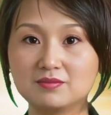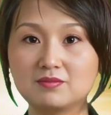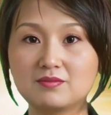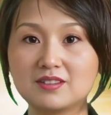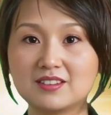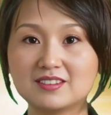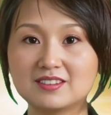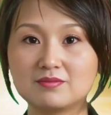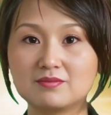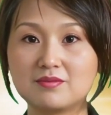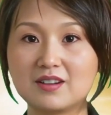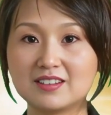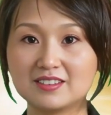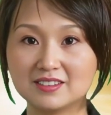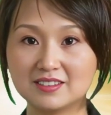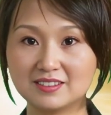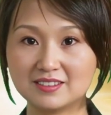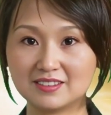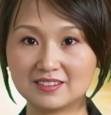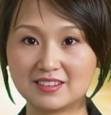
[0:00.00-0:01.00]
Caixin
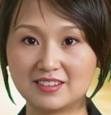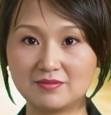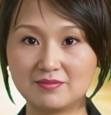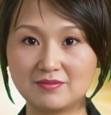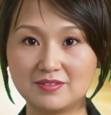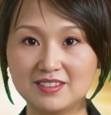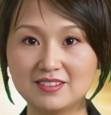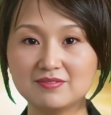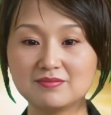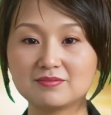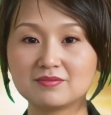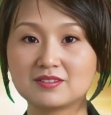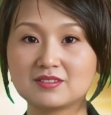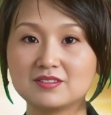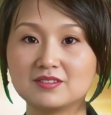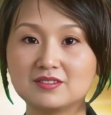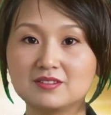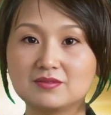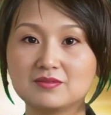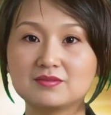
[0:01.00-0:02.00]
reported that the sea
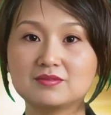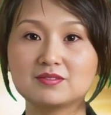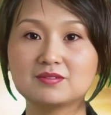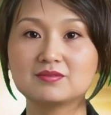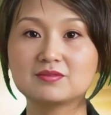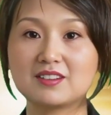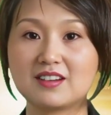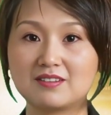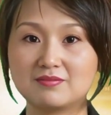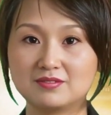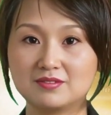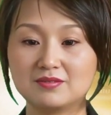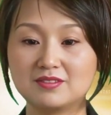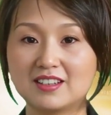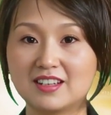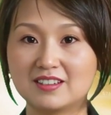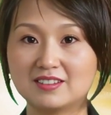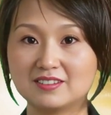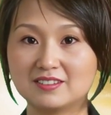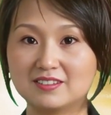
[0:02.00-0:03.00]
freight prices for
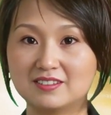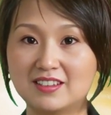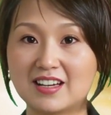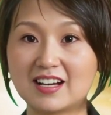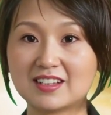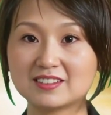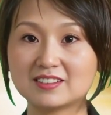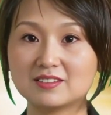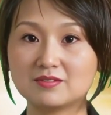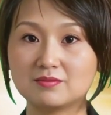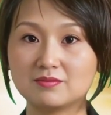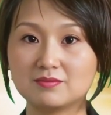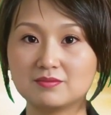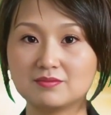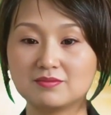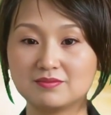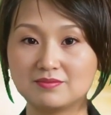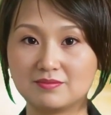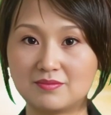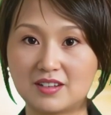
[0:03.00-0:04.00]
exports from
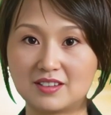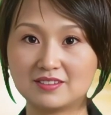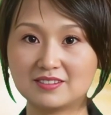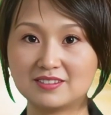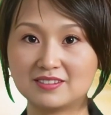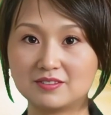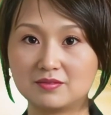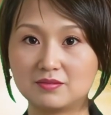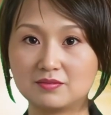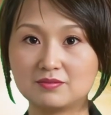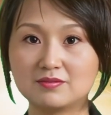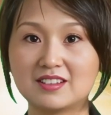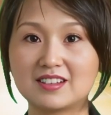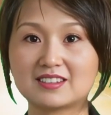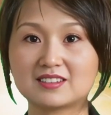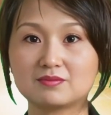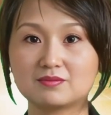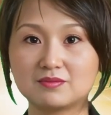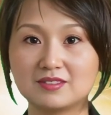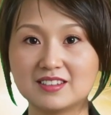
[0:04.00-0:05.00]
China to the United
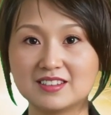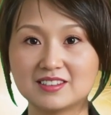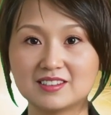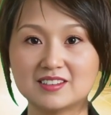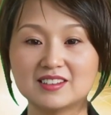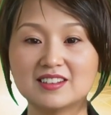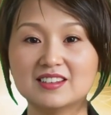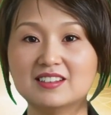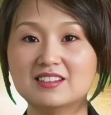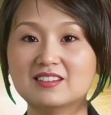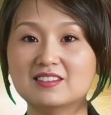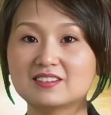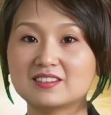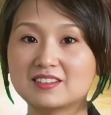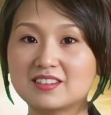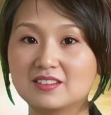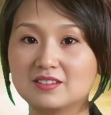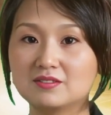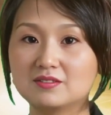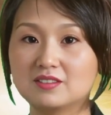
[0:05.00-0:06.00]
States have been
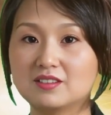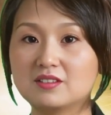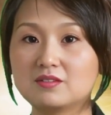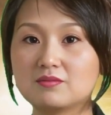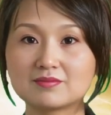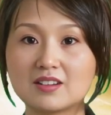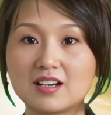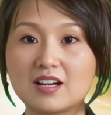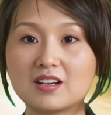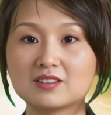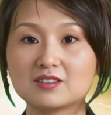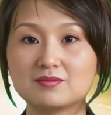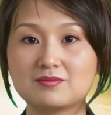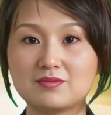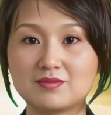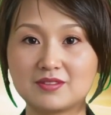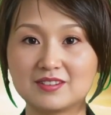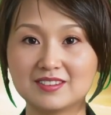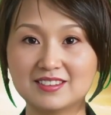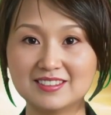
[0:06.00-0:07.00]
continuously rising,
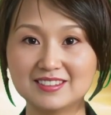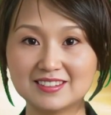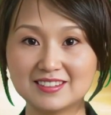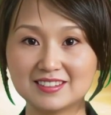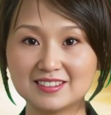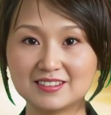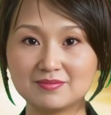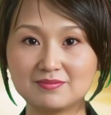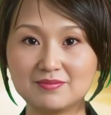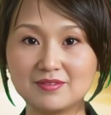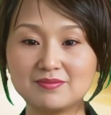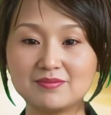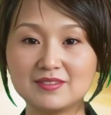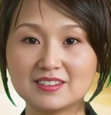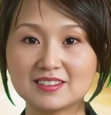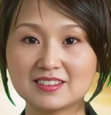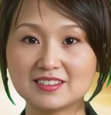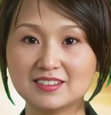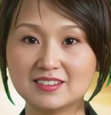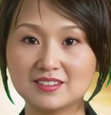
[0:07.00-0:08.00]
with an extreme freight
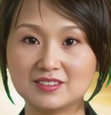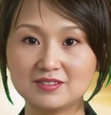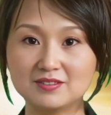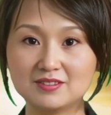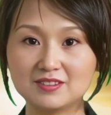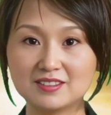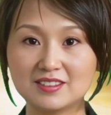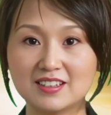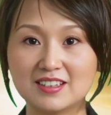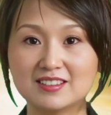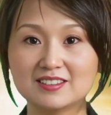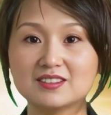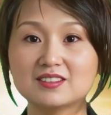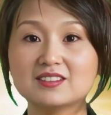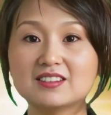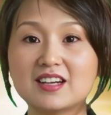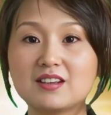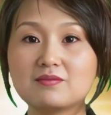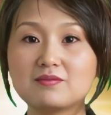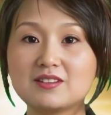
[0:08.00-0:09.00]
rate exceeding
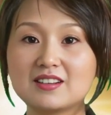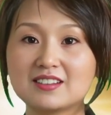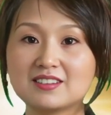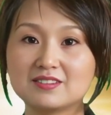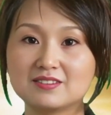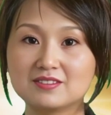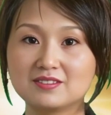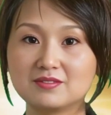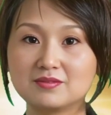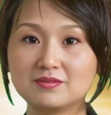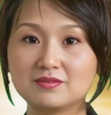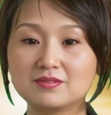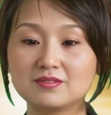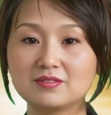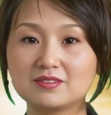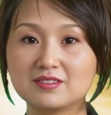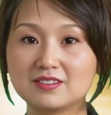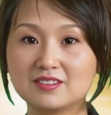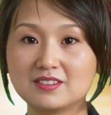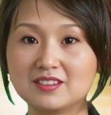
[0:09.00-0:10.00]
$10,000
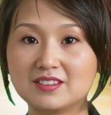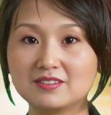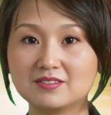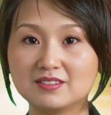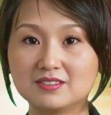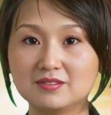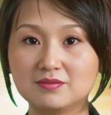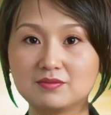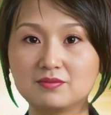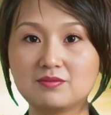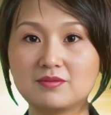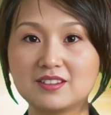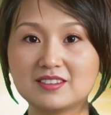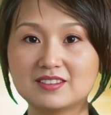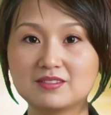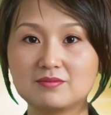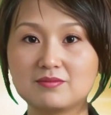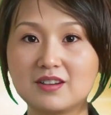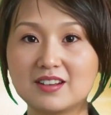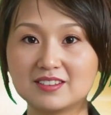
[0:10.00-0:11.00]
for a standard
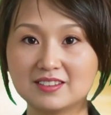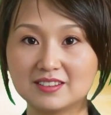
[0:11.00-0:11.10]
container.